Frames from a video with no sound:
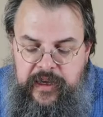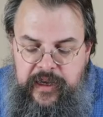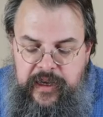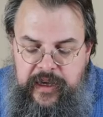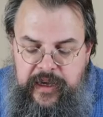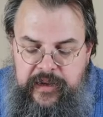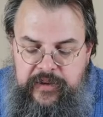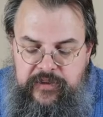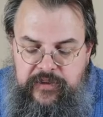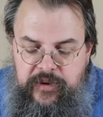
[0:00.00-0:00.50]

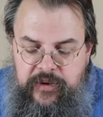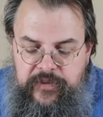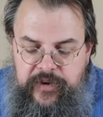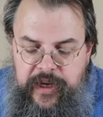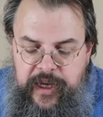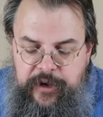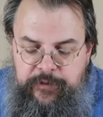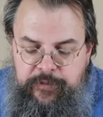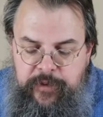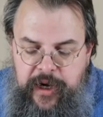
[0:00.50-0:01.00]
x
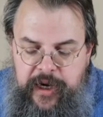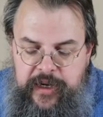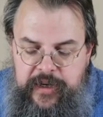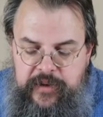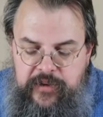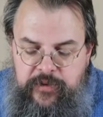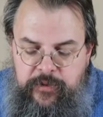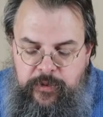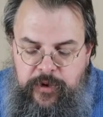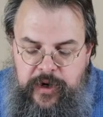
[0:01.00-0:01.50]
over n
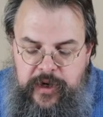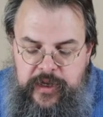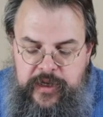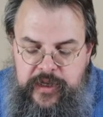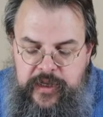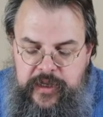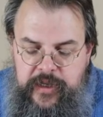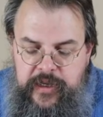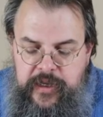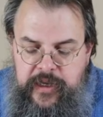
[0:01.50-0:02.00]
minus
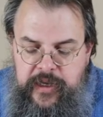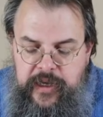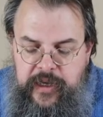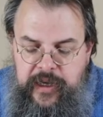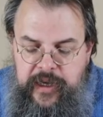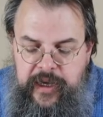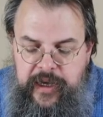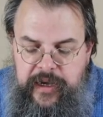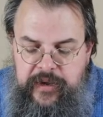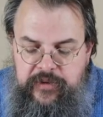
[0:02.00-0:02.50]
1,
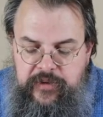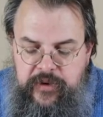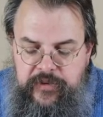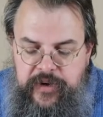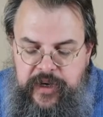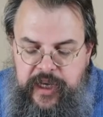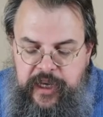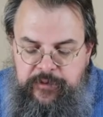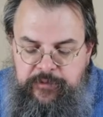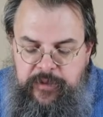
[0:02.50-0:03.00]
x
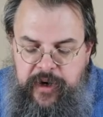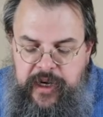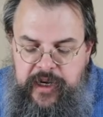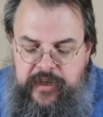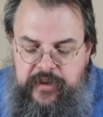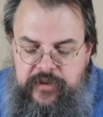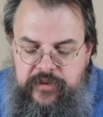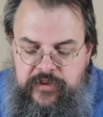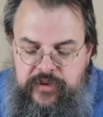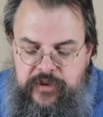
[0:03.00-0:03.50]
over n
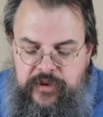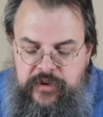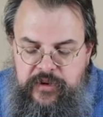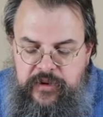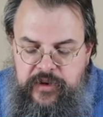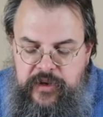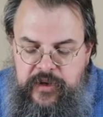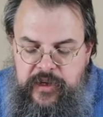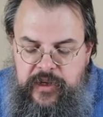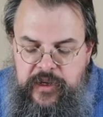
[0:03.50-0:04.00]
minus
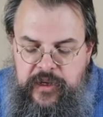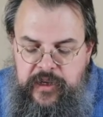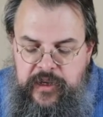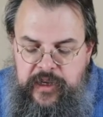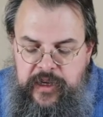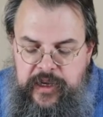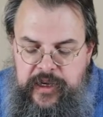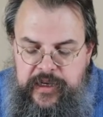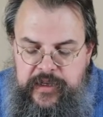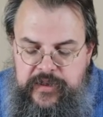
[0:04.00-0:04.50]
2,
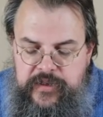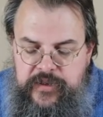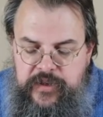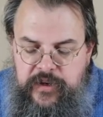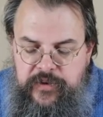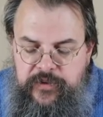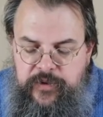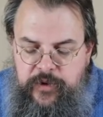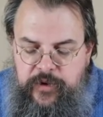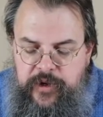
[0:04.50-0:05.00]
and
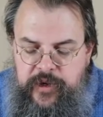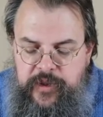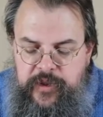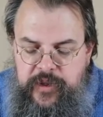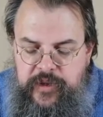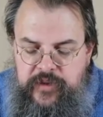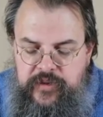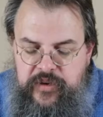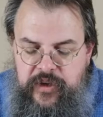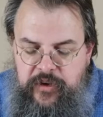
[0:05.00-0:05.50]
so forth
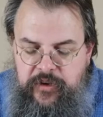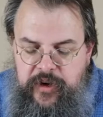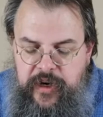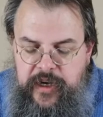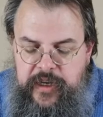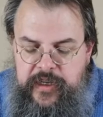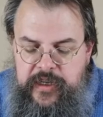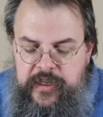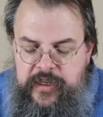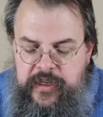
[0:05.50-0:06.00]
and so
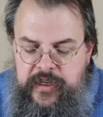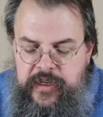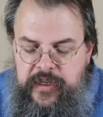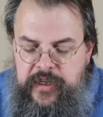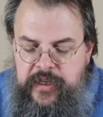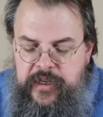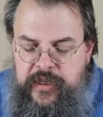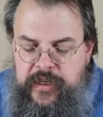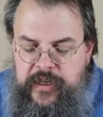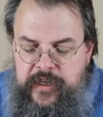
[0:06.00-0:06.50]
on,
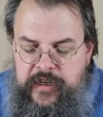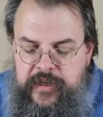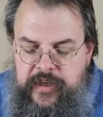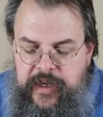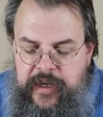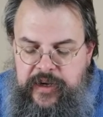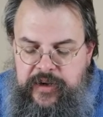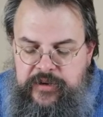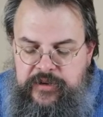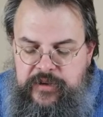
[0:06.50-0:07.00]

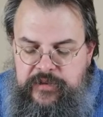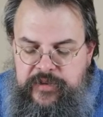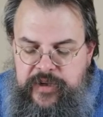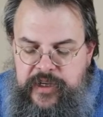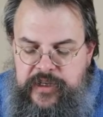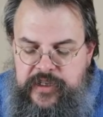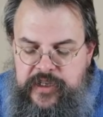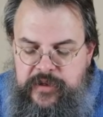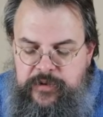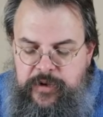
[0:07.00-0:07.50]
down to
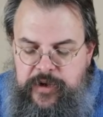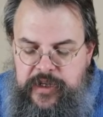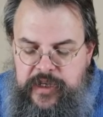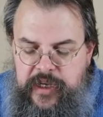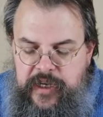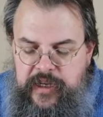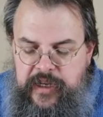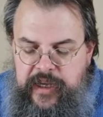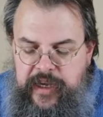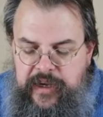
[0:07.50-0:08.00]
eventually where you
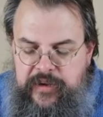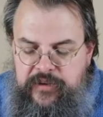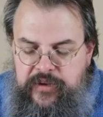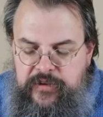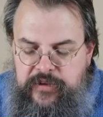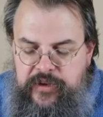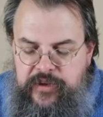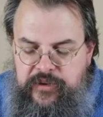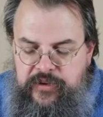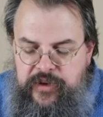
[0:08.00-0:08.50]
get x
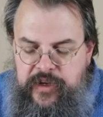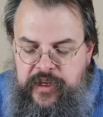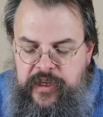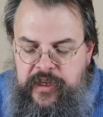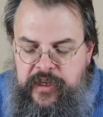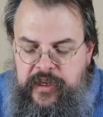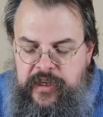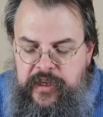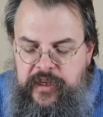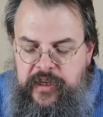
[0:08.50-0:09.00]
over 3,
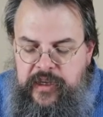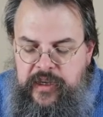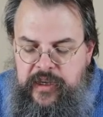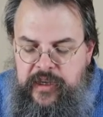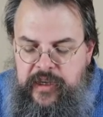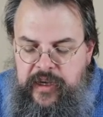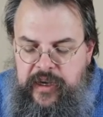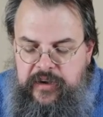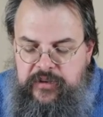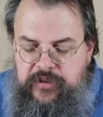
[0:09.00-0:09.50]

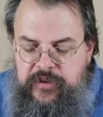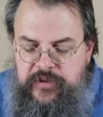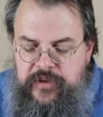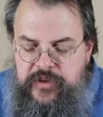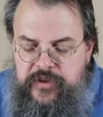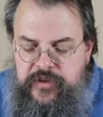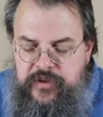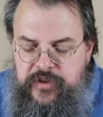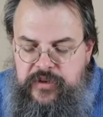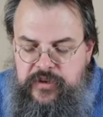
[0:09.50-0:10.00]
x over
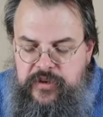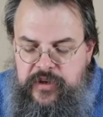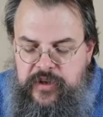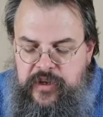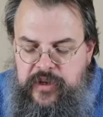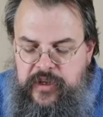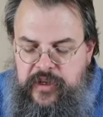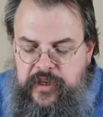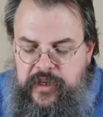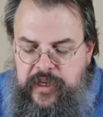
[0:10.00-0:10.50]
2,
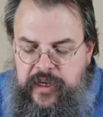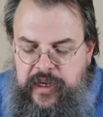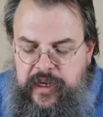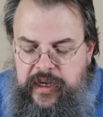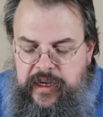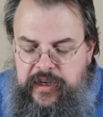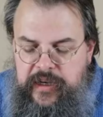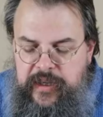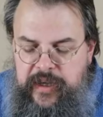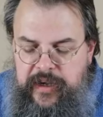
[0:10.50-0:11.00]

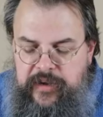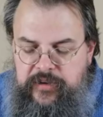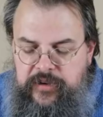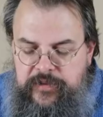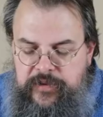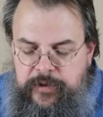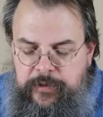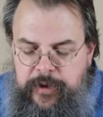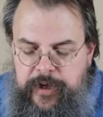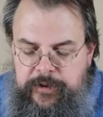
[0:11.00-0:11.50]
and x
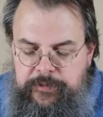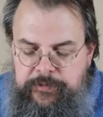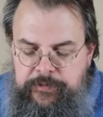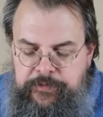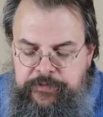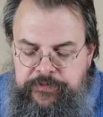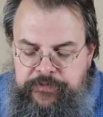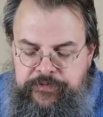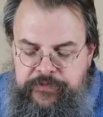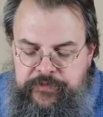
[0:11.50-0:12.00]
over 1.
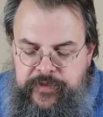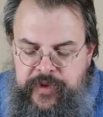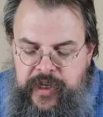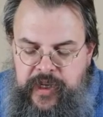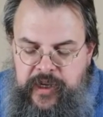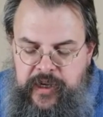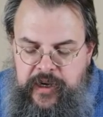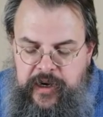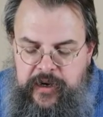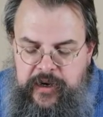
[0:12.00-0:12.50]

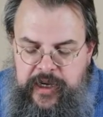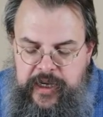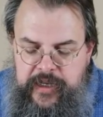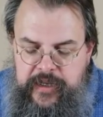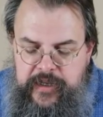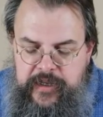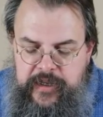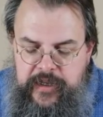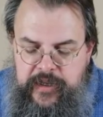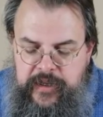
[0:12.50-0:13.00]
All
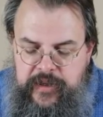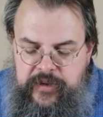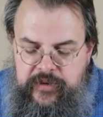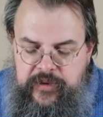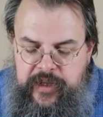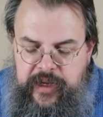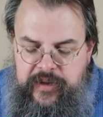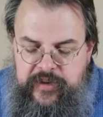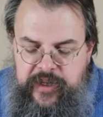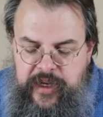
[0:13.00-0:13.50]
right,
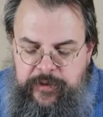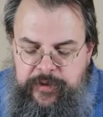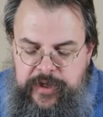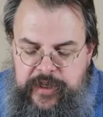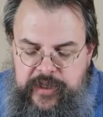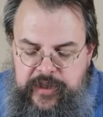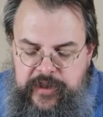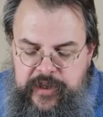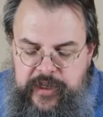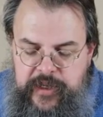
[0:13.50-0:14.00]
so that's how we
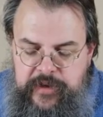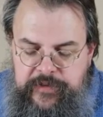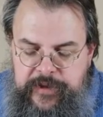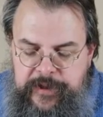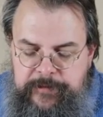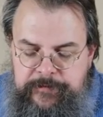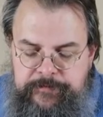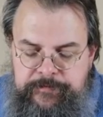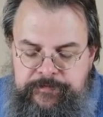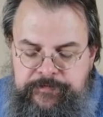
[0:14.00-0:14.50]
can think of it.